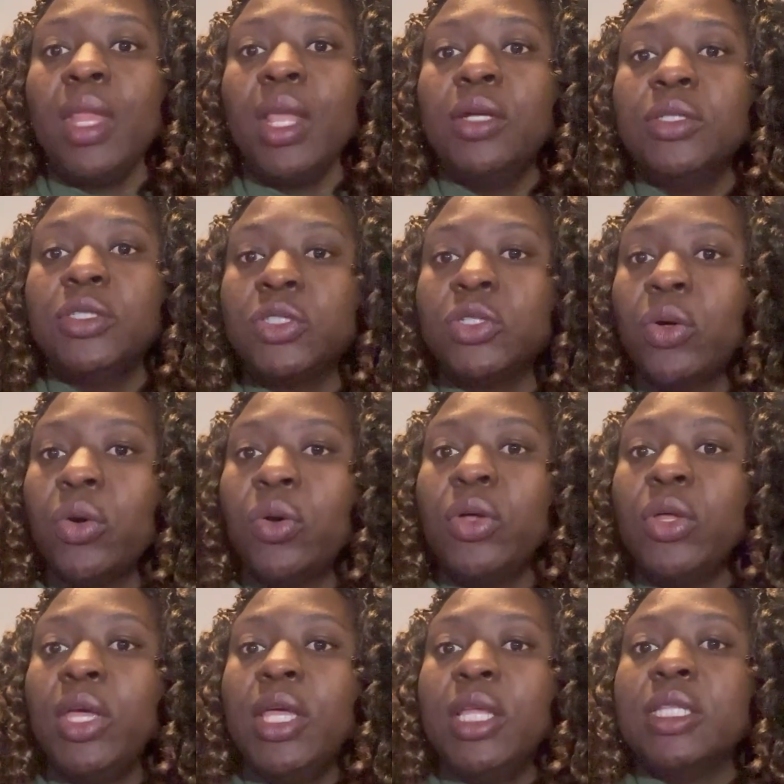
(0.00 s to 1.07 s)
So
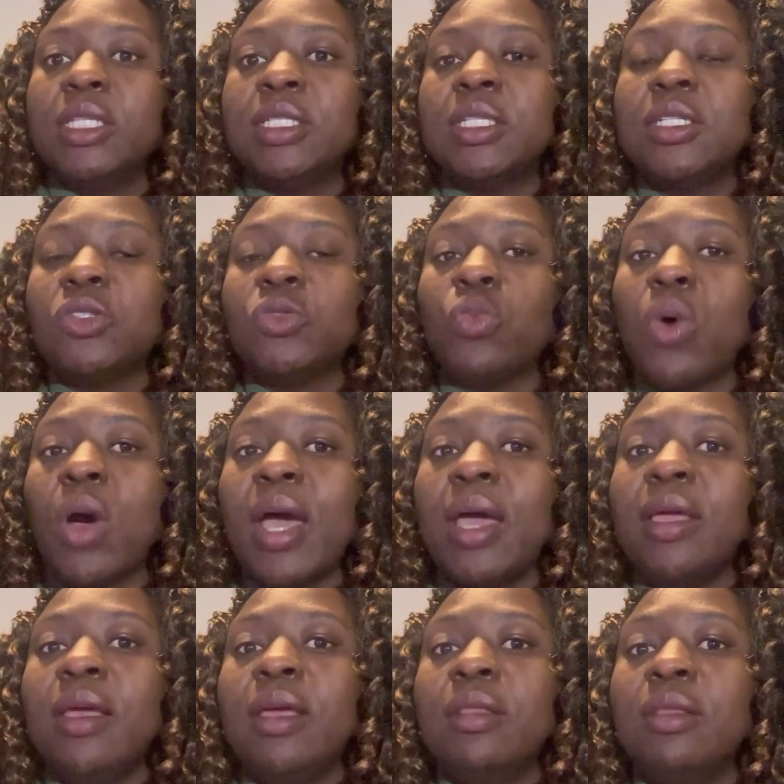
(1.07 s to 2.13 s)
this is
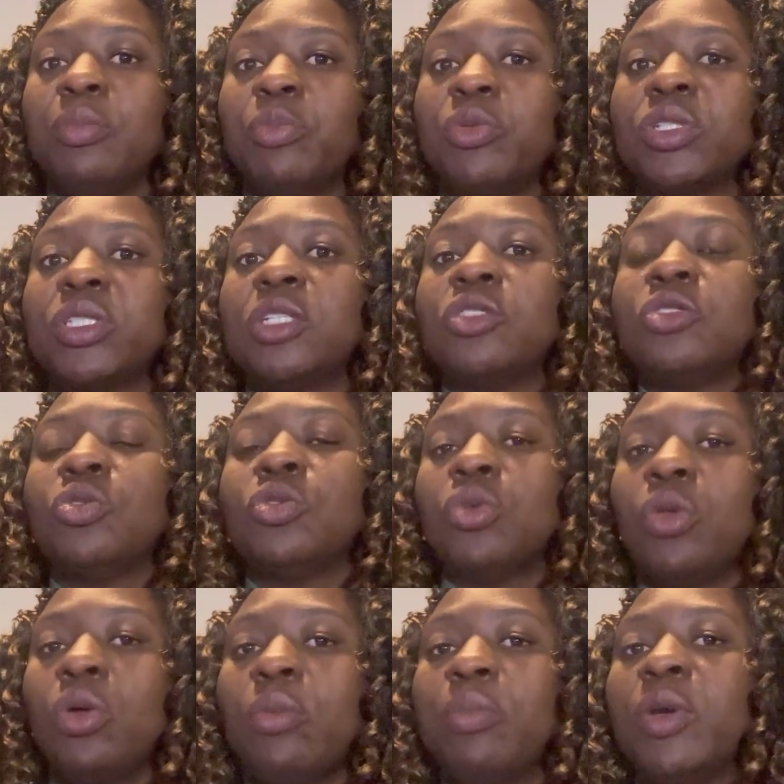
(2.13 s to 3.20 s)
why the process took
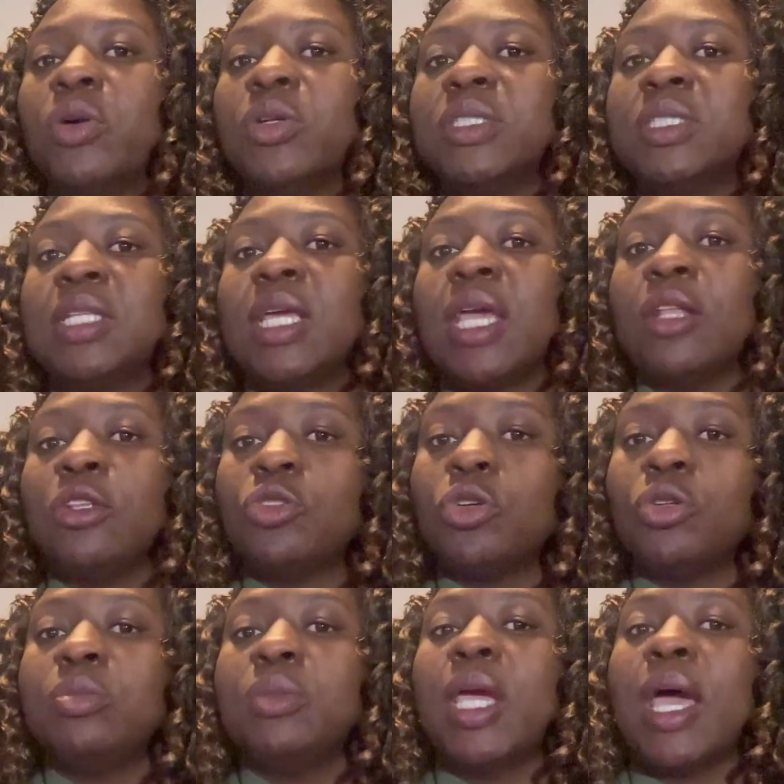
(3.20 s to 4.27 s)
long, because they
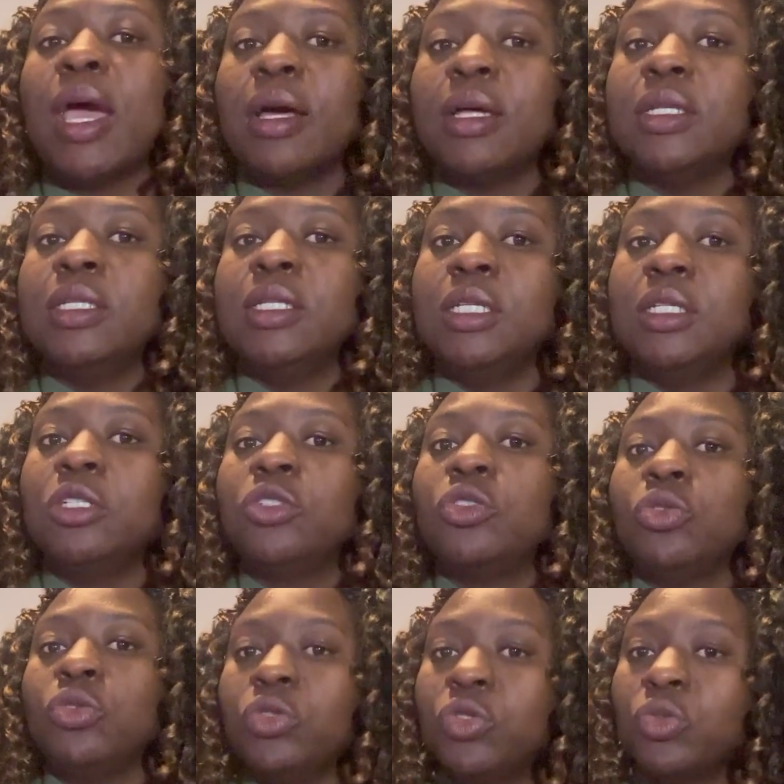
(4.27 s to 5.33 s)
told me I needed to
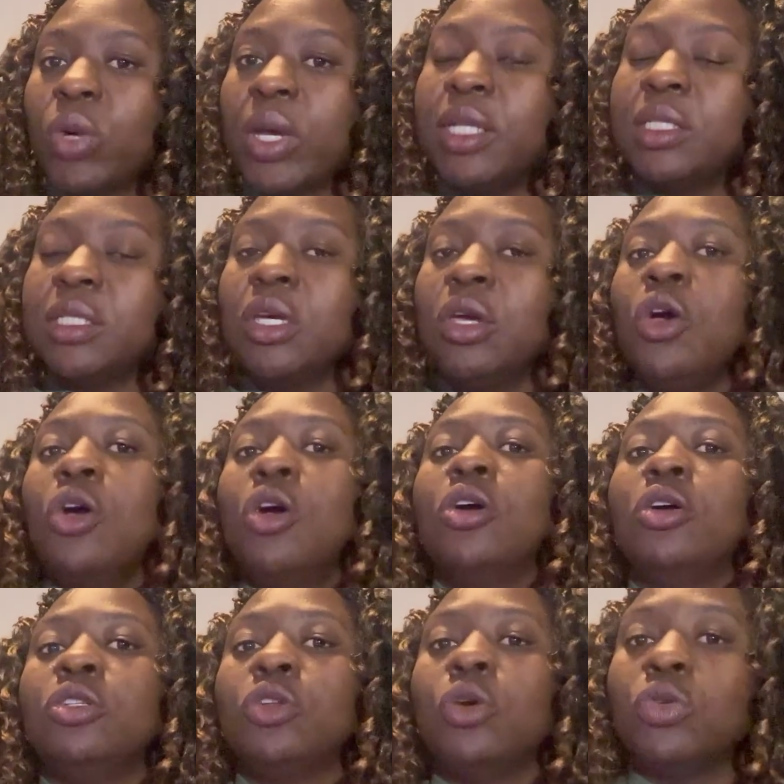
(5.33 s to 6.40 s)
lose weight,
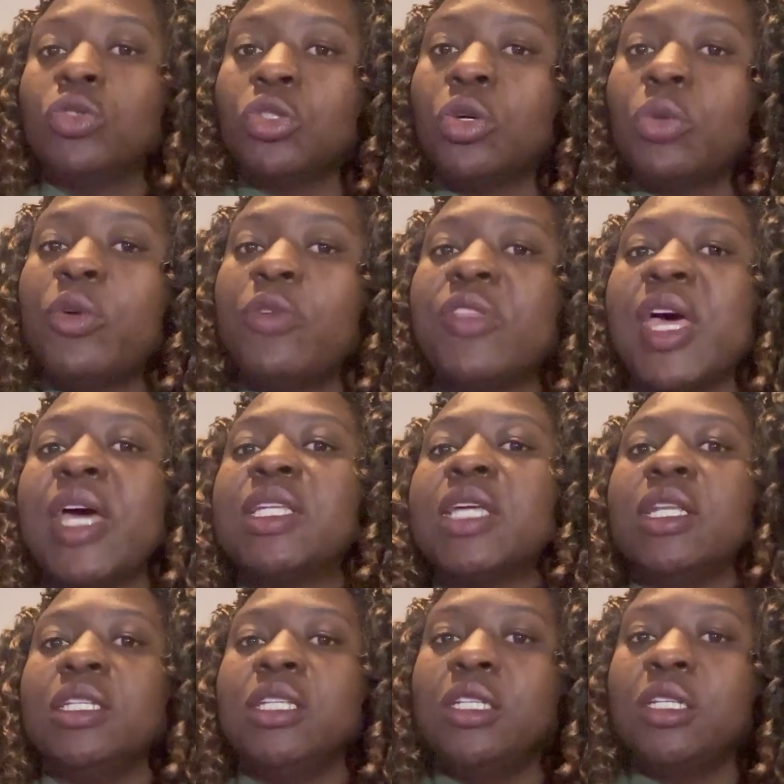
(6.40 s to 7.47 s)
and on top of that I
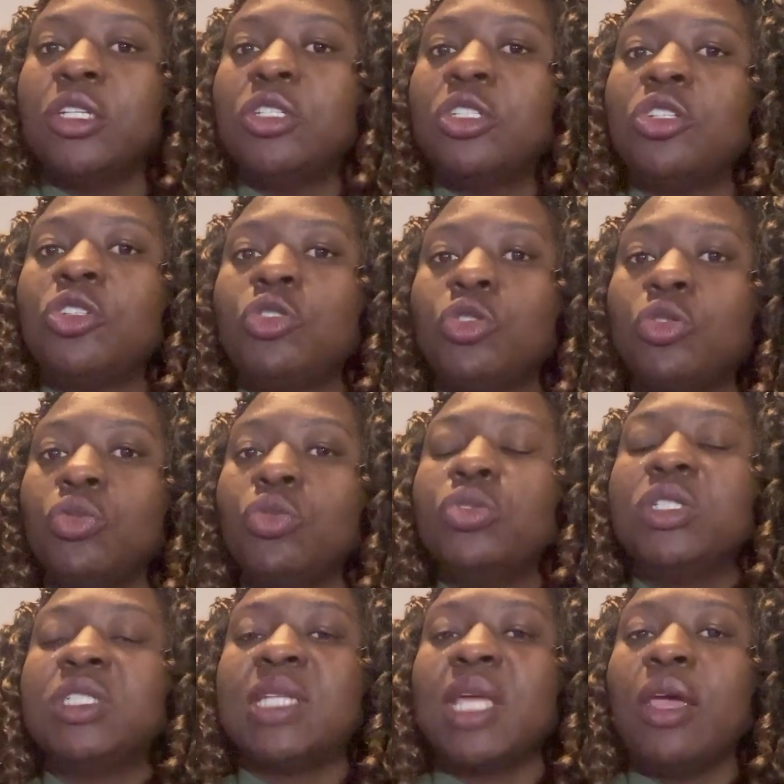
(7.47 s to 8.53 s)
needed to
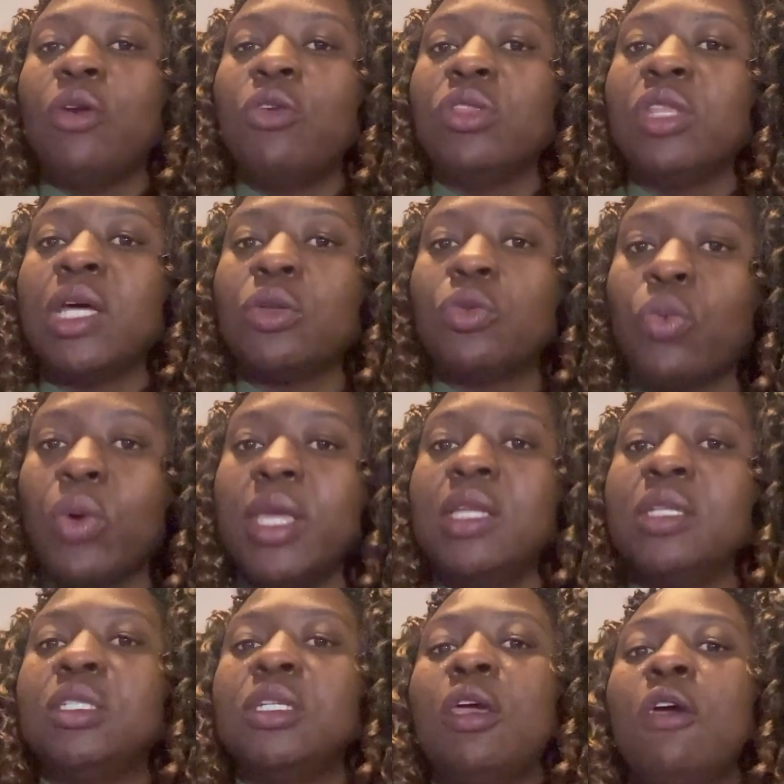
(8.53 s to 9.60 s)
stay on that
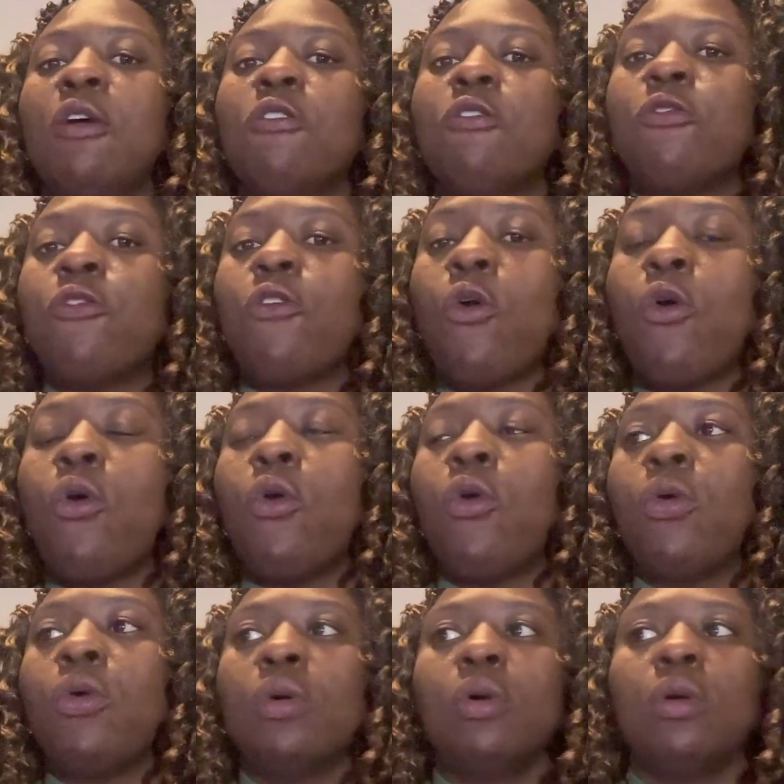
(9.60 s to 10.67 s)
weight
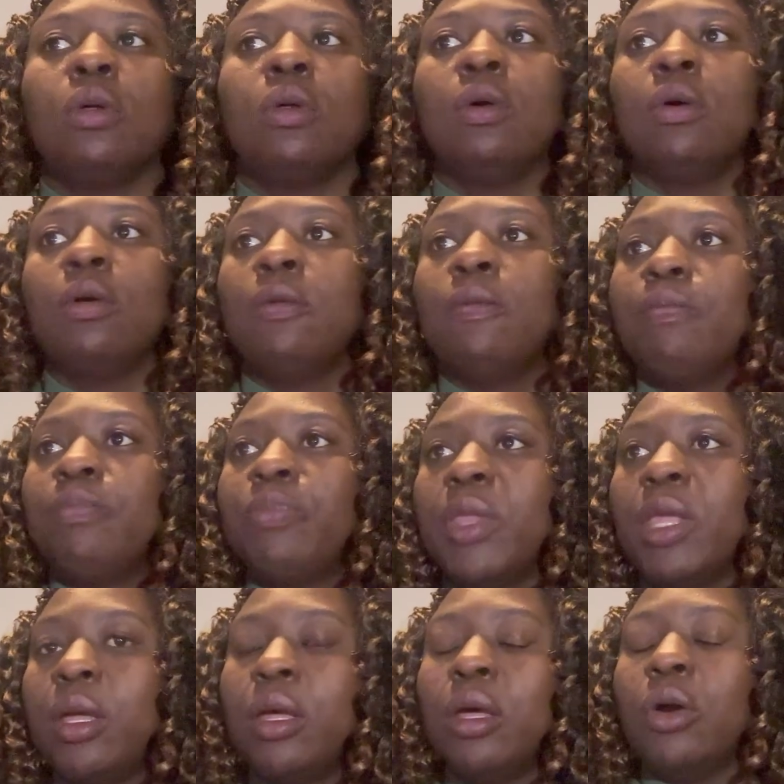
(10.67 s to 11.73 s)
for
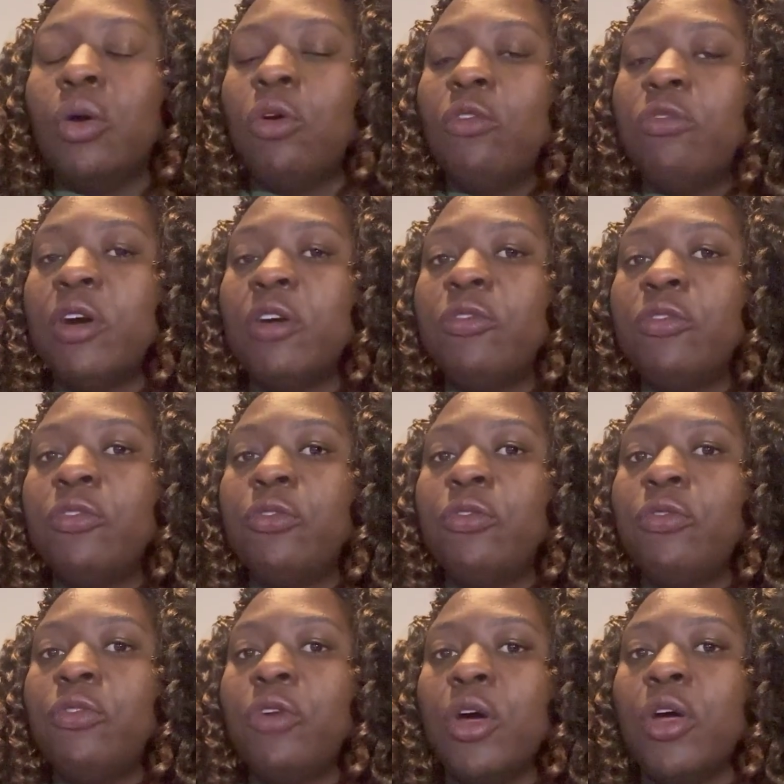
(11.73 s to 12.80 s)
over
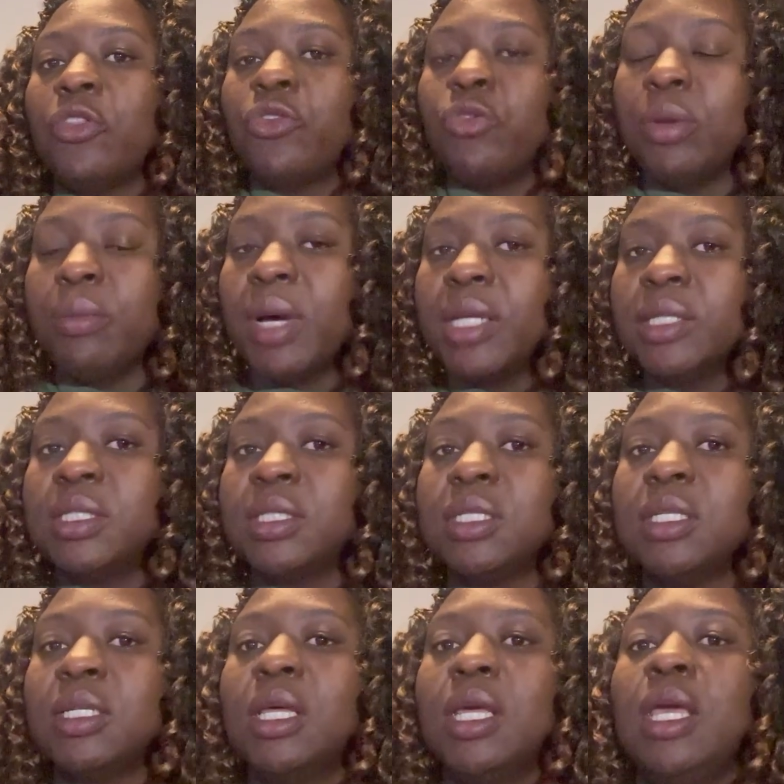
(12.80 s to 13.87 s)
3 months,
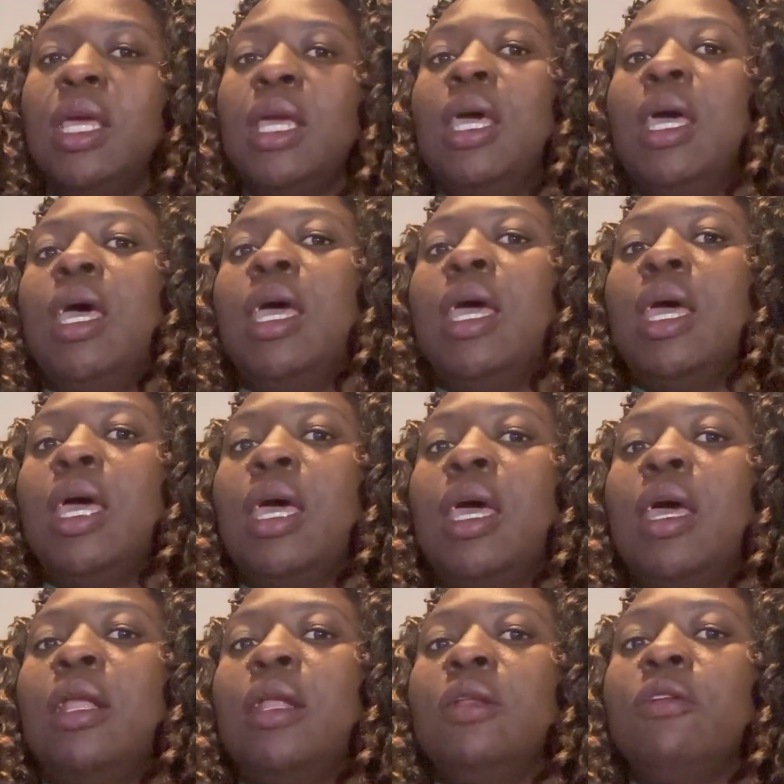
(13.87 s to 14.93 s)

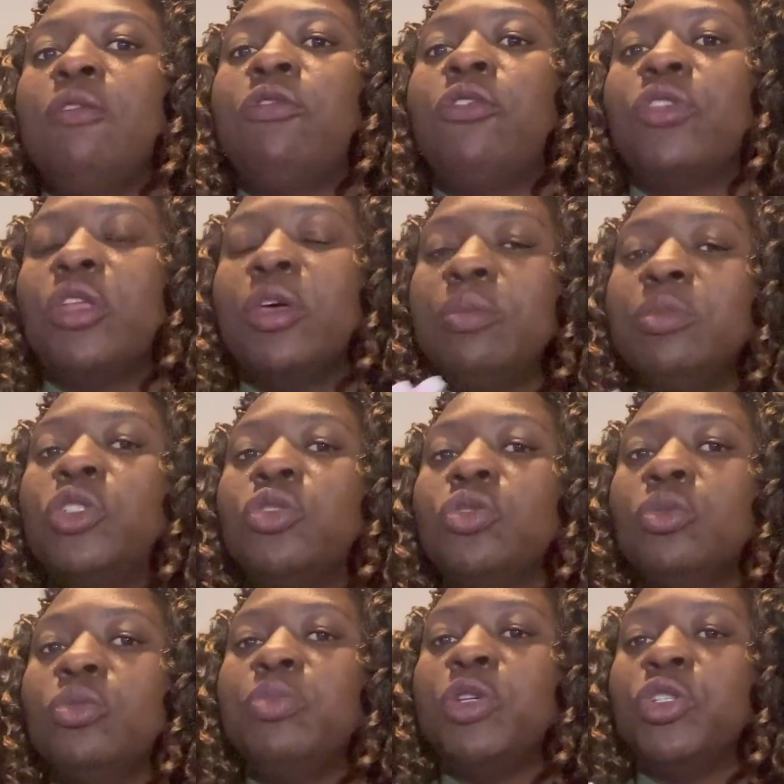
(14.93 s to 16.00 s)
and for them
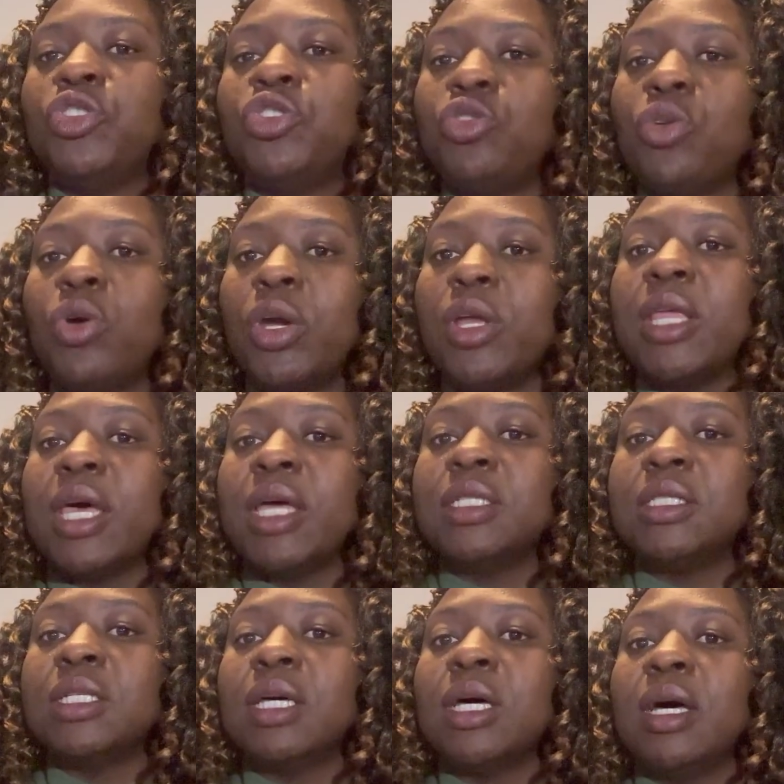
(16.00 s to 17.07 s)
to be sure
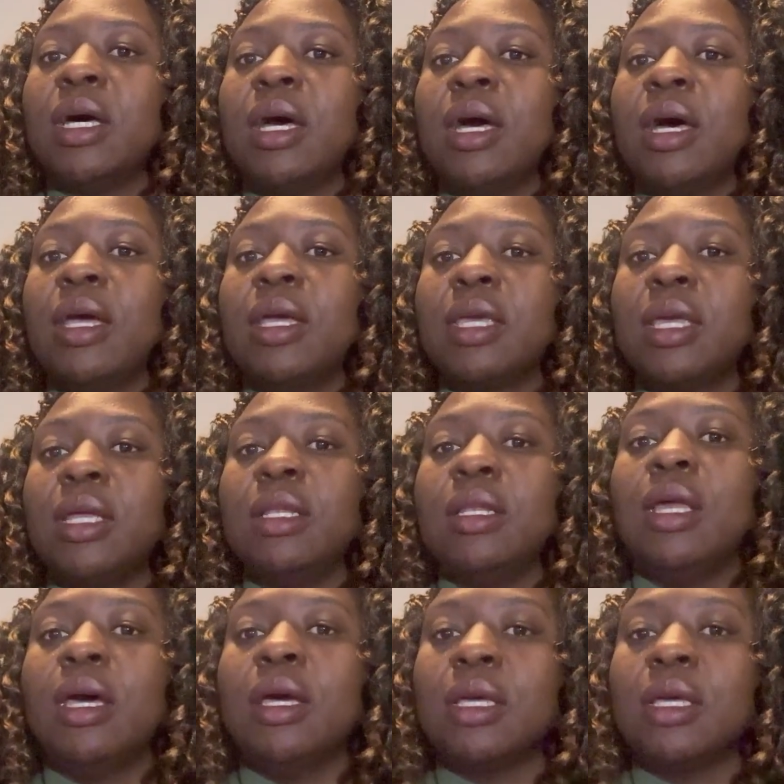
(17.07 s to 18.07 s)
that I can